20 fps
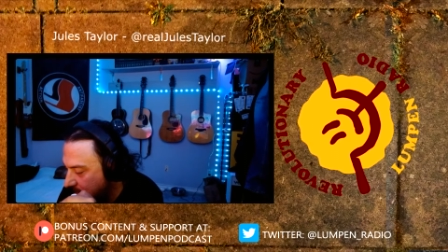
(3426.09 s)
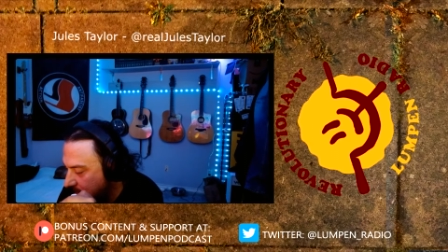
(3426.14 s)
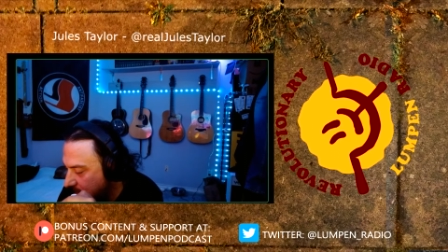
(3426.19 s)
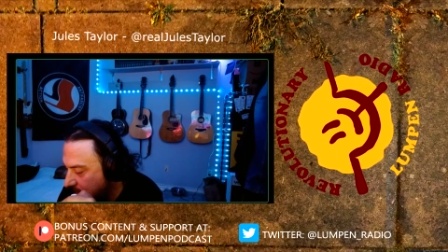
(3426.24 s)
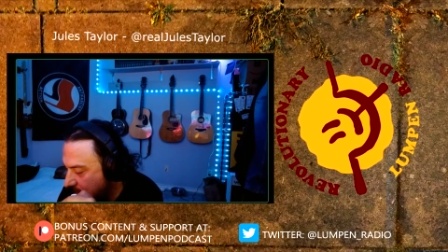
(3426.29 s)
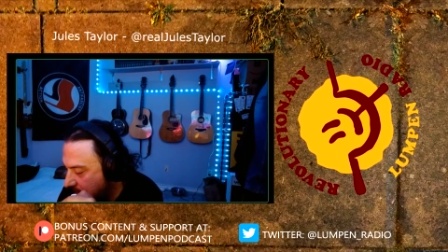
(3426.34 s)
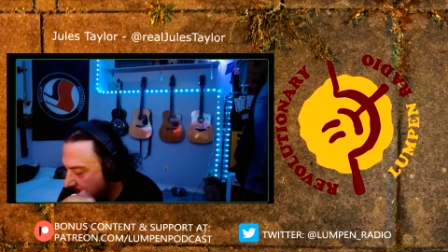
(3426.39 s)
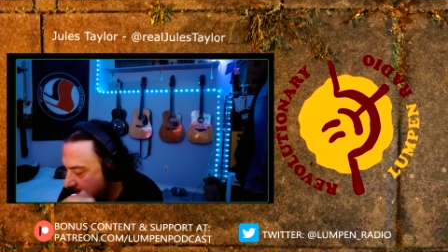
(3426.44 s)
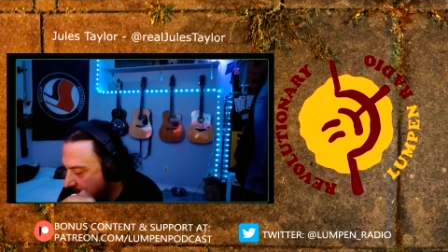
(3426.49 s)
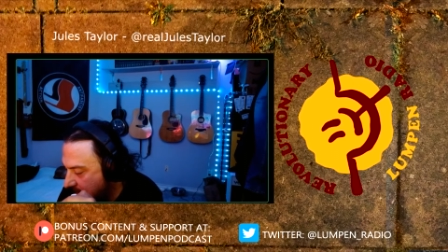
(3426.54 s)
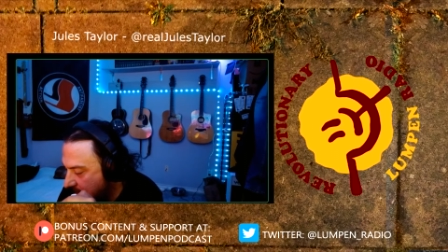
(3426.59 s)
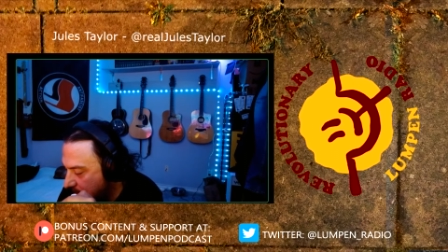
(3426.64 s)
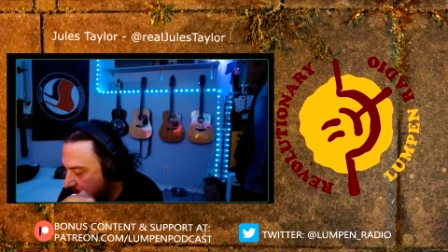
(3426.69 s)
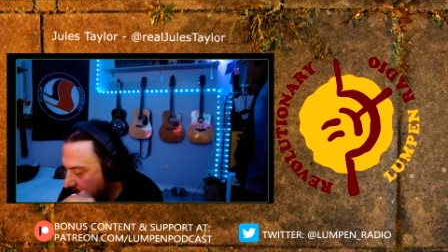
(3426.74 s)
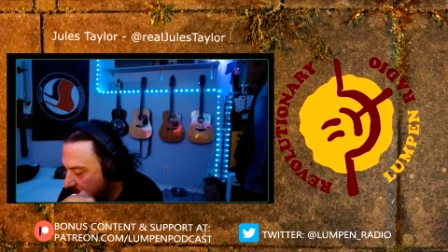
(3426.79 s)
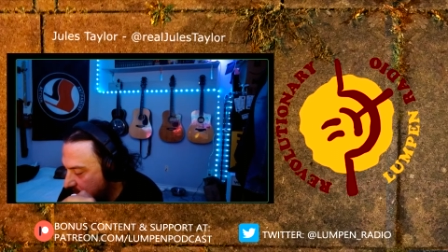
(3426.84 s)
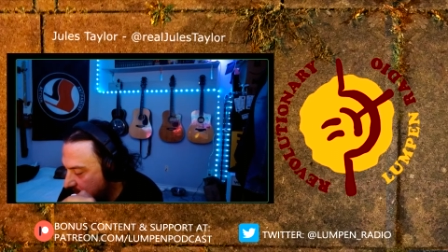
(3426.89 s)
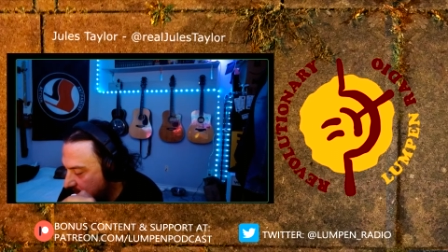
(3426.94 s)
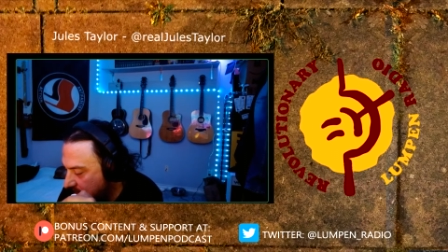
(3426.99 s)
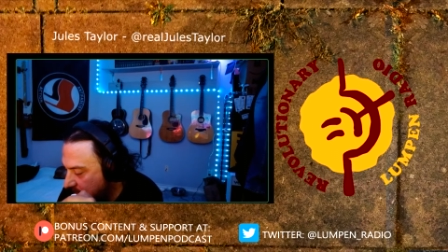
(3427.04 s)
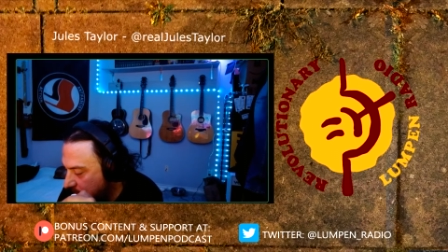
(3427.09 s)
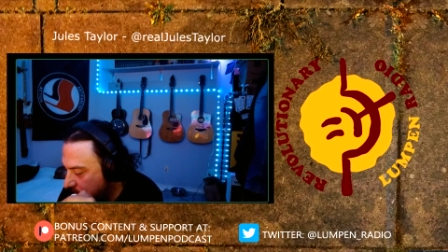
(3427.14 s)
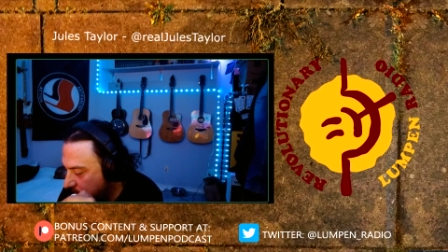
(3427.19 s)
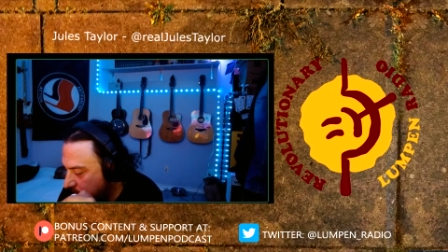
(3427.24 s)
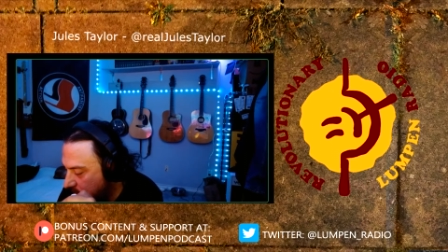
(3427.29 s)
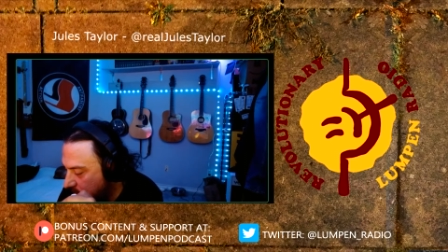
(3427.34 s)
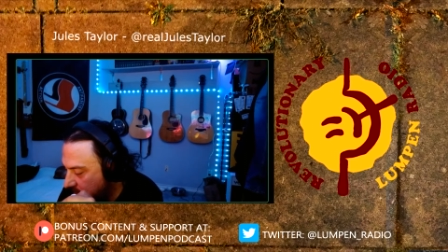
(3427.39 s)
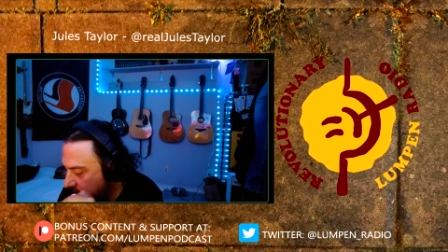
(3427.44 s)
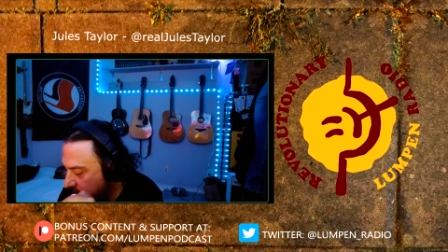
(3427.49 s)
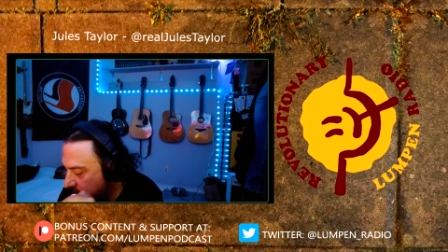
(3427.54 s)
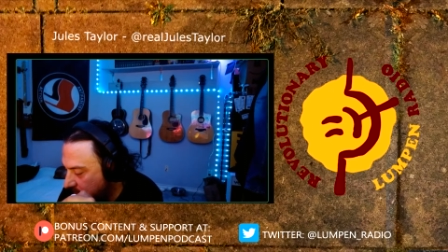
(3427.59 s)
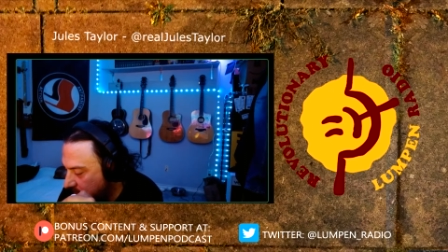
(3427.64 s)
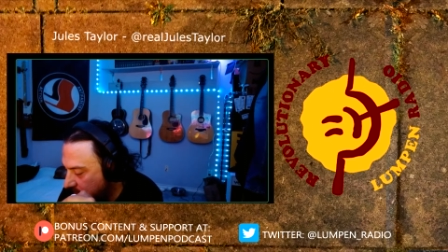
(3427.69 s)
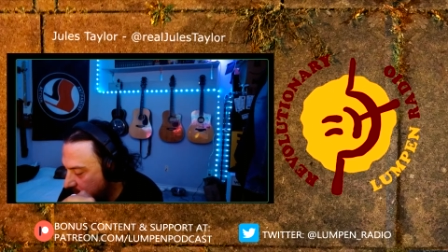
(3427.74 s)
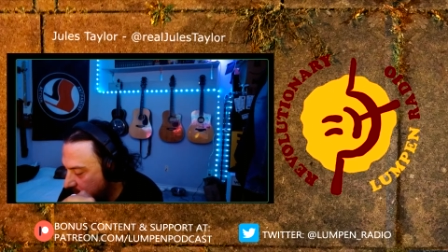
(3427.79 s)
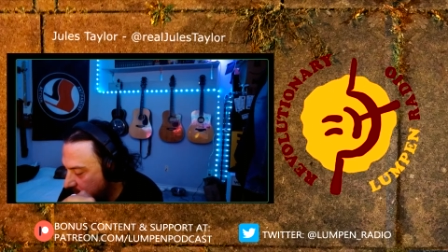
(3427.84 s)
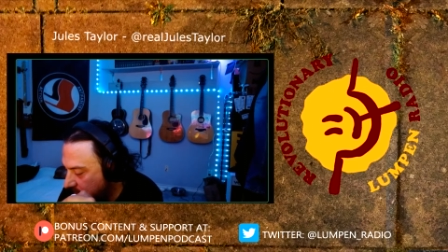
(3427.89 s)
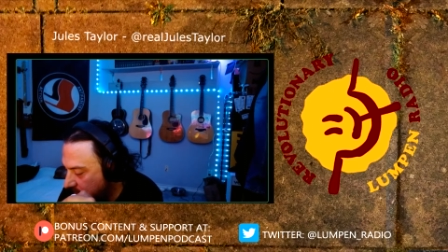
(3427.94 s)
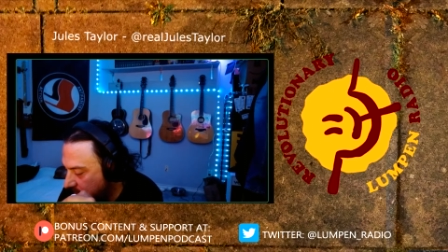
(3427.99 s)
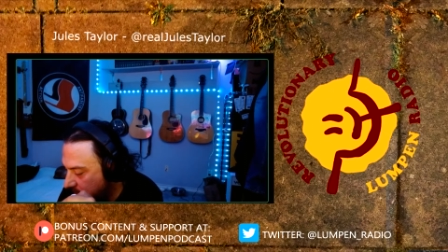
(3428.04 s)
And now it's like, who's going to be the
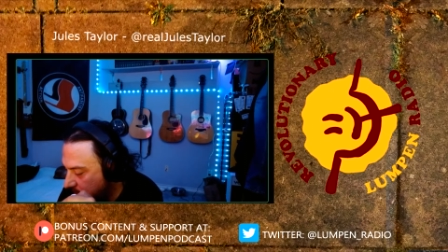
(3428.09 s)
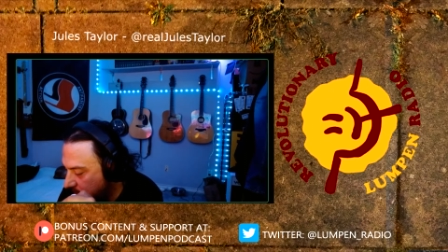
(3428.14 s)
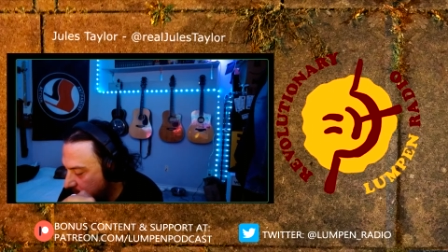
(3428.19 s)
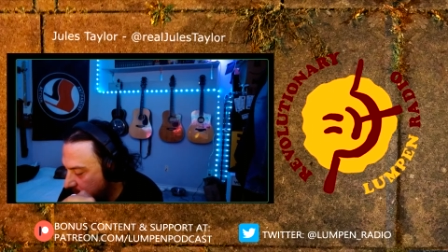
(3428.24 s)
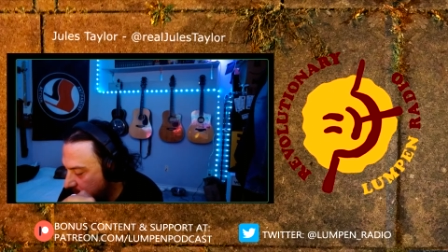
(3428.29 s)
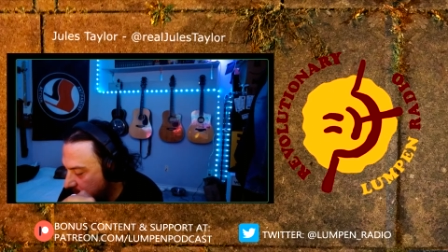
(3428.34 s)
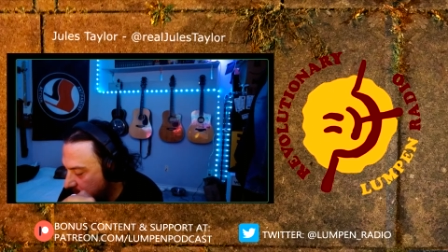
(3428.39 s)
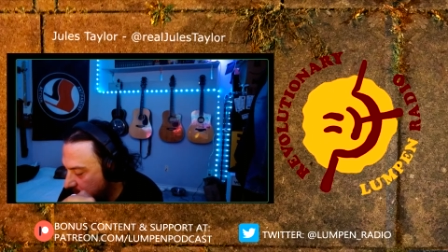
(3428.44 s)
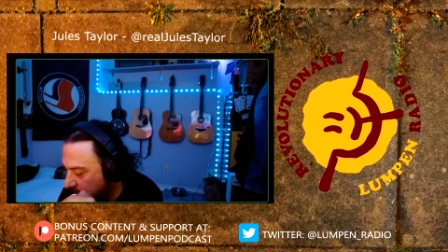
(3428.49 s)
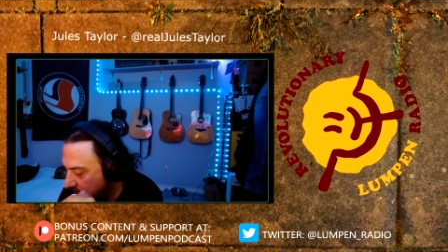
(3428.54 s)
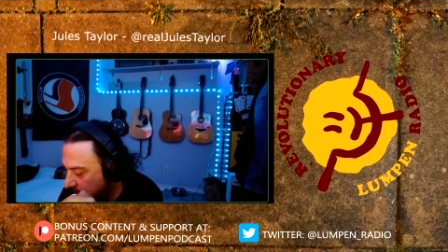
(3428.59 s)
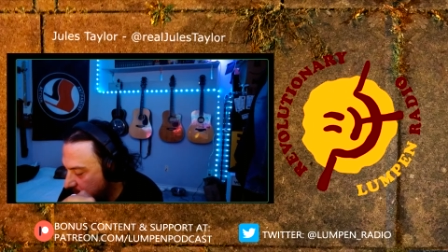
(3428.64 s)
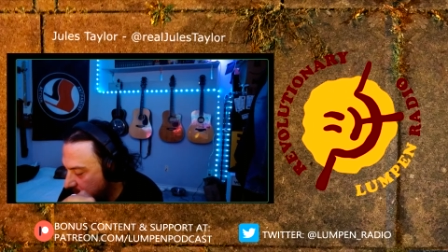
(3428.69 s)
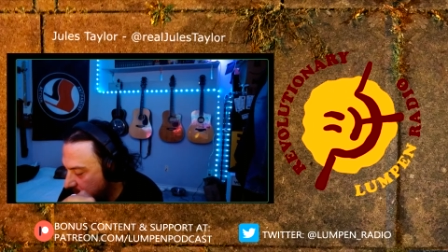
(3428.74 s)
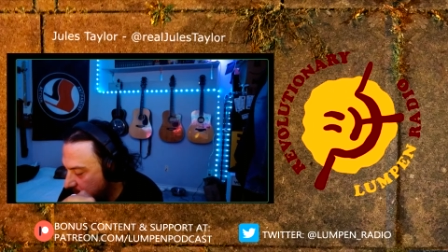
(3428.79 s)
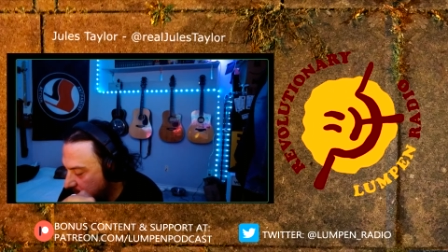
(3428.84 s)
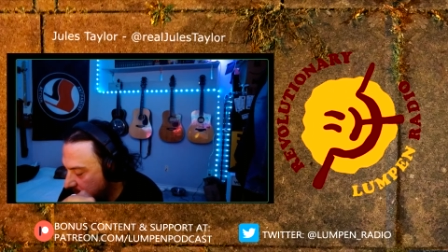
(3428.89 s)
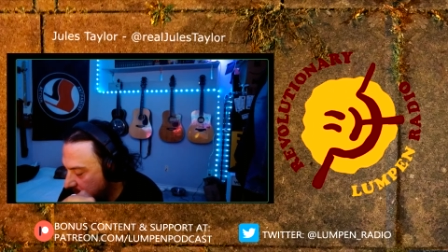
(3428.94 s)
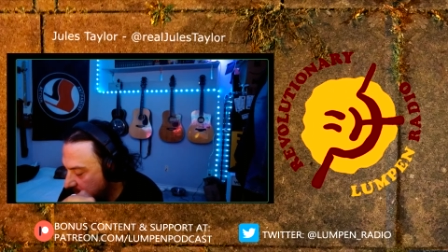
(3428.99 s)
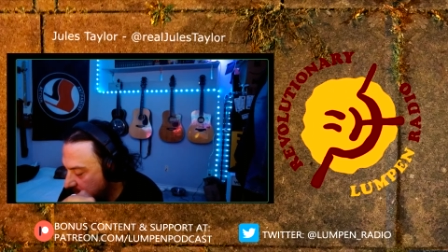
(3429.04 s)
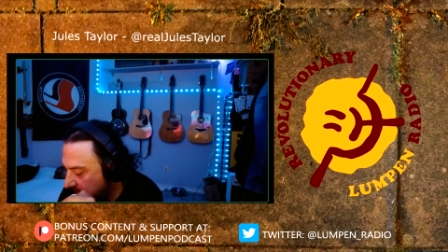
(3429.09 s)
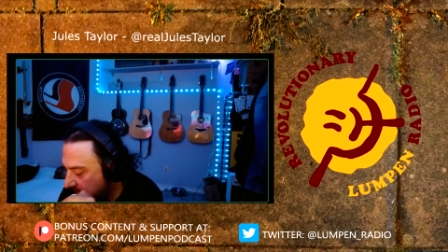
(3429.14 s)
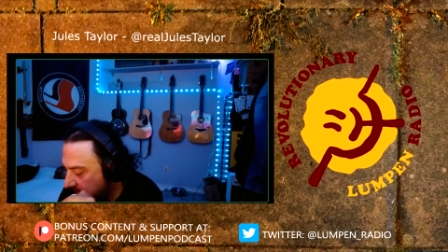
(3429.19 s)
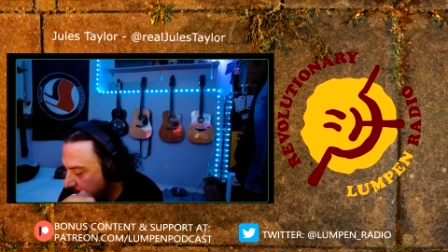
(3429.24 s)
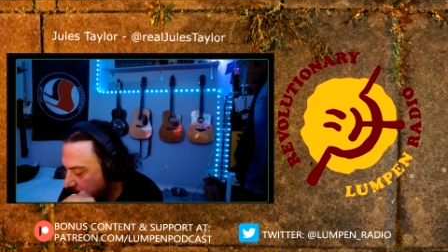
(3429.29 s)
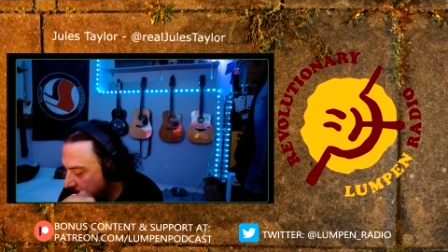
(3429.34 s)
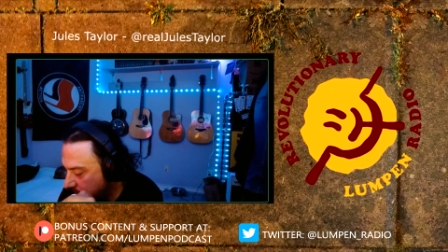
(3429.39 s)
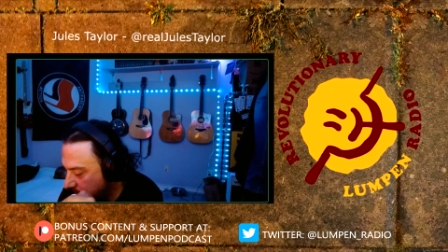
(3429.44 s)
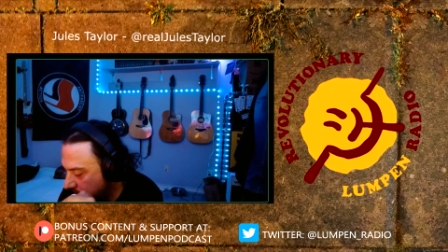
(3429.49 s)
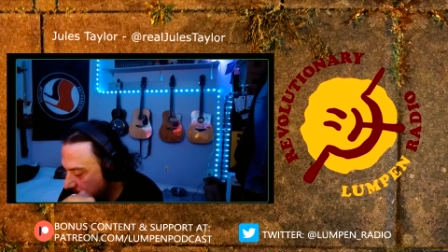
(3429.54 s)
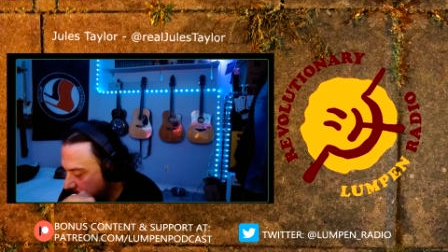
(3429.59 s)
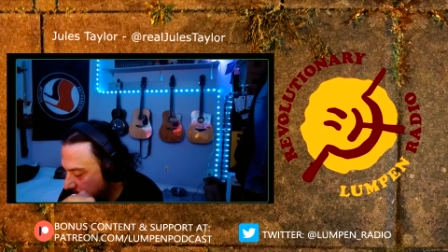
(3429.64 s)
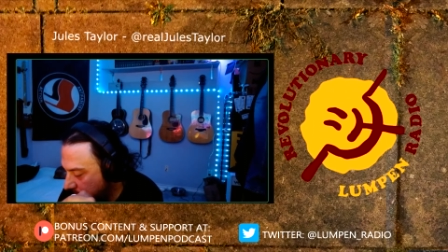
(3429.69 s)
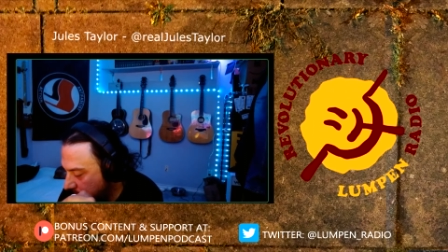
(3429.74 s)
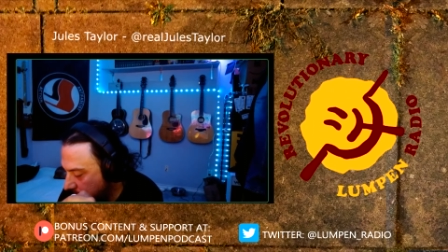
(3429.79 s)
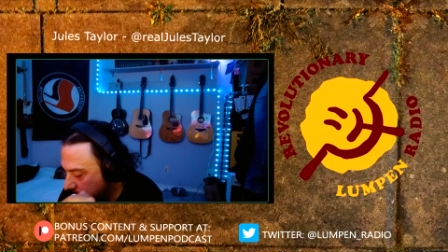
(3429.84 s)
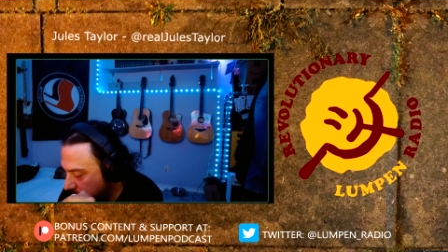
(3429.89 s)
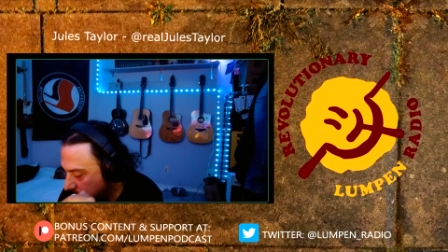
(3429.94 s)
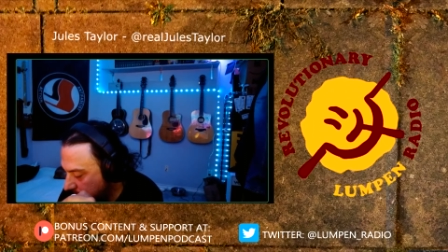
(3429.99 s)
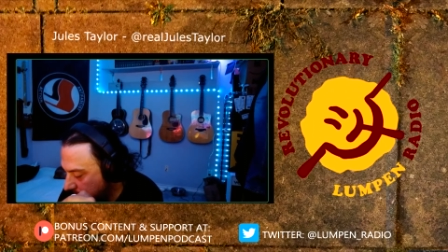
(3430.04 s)
lucky one that's going to be able to keep their
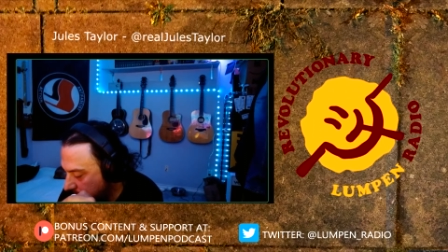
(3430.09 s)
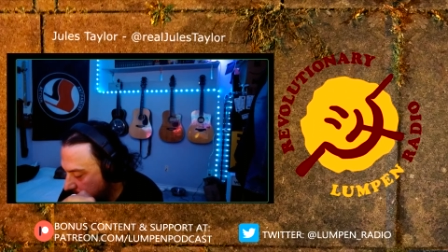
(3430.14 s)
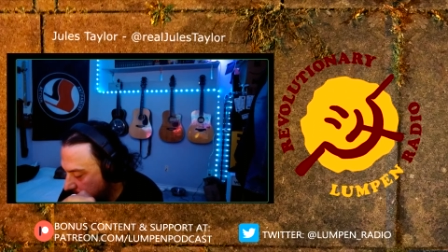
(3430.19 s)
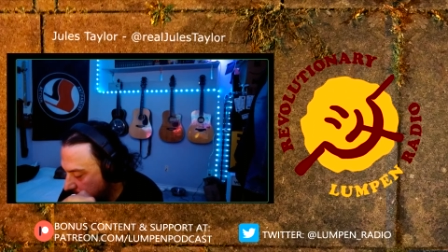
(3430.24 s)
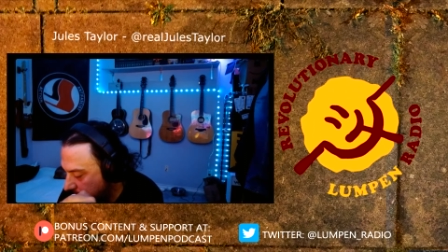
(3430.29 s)
home